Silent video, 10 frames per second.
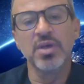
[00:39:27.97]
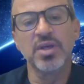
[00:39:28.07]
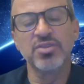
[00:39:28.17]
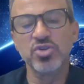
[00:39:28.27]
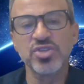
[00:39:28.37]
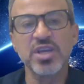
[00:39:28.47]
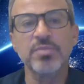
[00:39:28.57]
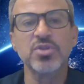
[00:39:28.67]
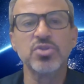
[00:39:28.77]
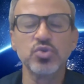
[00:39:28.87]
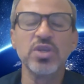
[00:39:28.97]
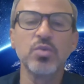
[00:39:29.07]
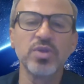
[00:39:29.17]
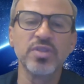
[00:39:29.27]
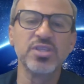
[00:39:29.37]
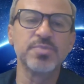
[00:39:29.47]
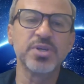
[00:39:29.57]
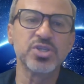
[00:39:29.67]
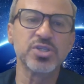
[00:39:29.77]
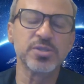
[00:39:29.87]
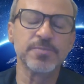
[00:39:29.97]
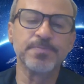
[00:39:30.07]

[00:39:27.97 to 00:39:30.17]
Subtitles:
anterior segment to deal with these patients.